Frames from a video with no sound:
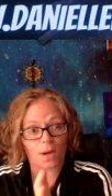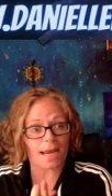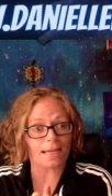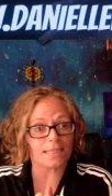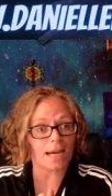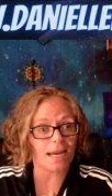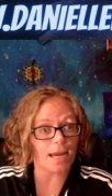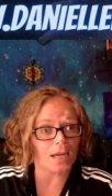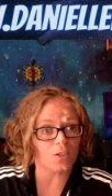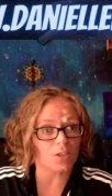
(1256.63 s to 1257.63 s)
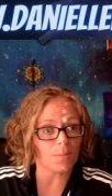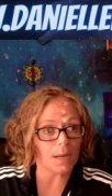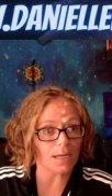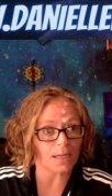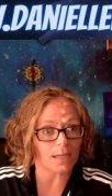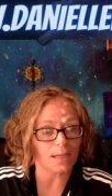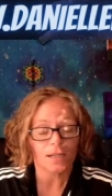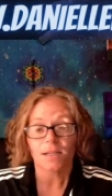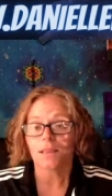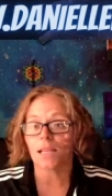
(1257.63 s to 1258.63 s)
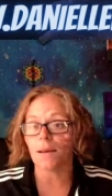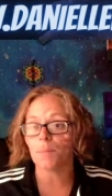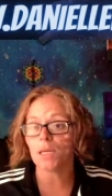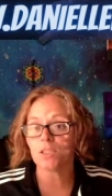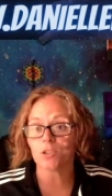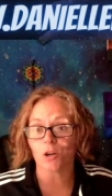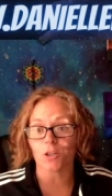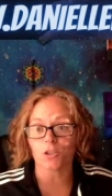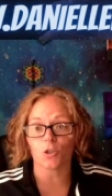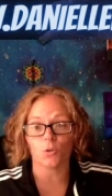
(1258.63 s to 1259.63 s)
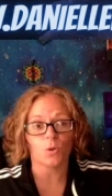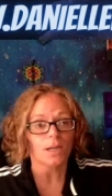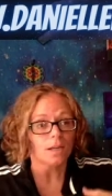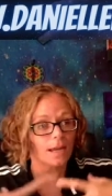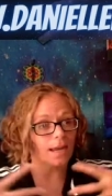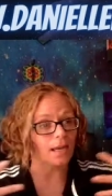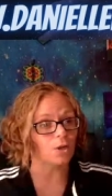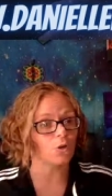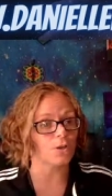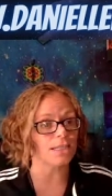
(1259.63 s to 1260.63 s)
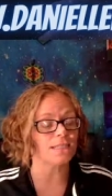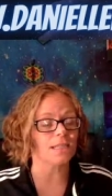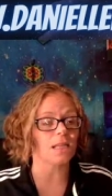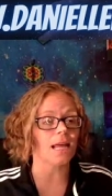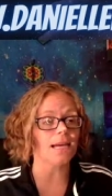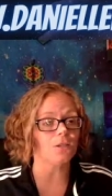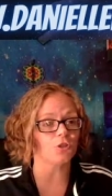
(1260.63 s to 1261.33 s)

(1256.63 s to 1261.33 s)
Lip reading: anti-age the body. Let me start to increase the light